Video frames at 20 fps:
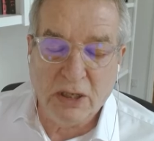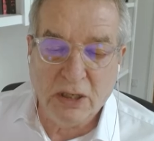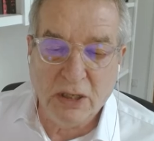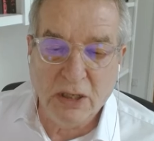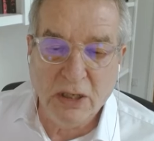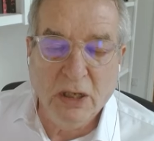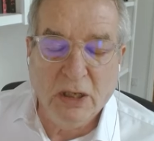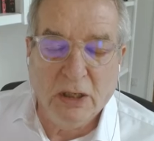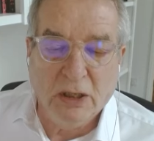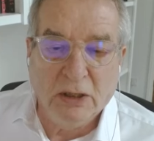
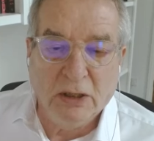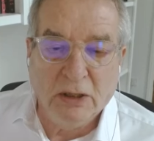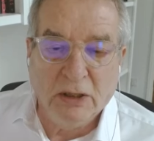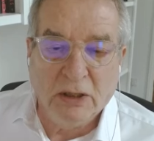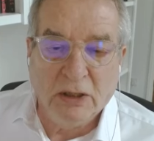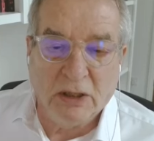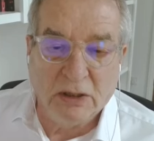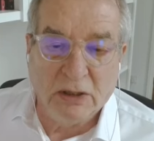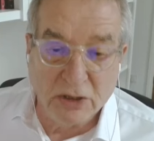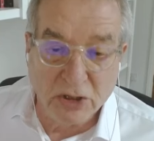in this
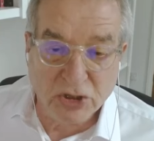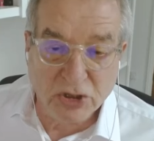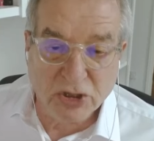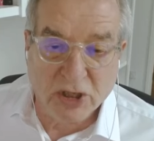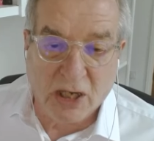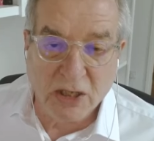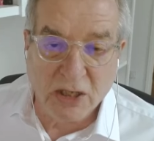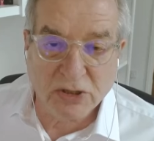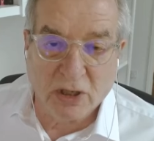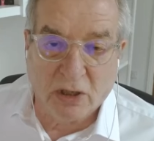case over
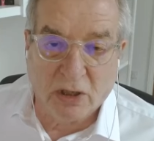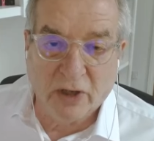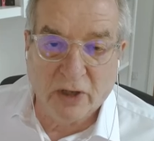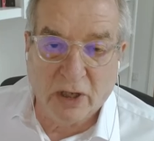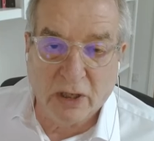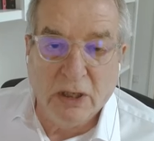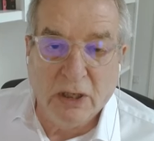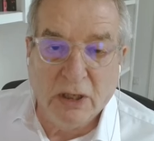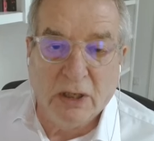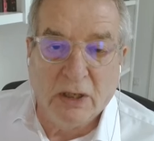the
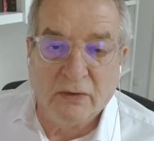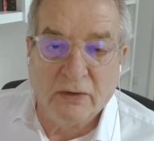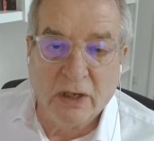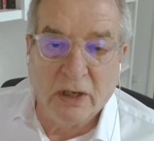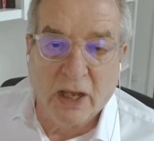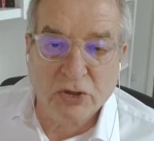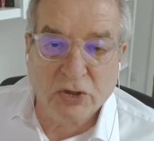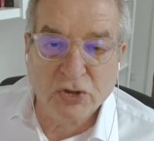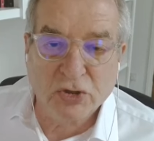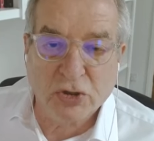next
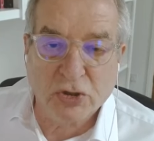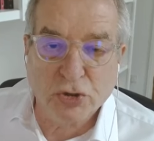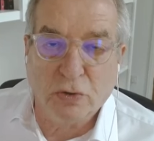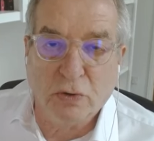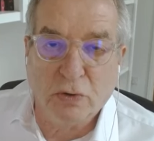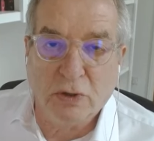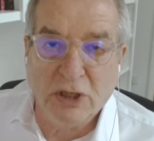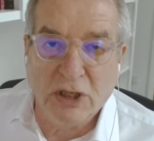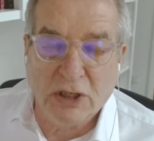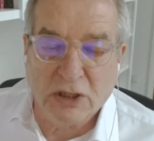2
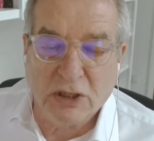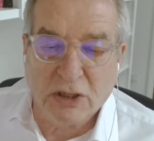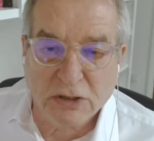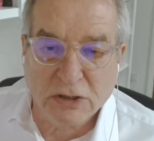years.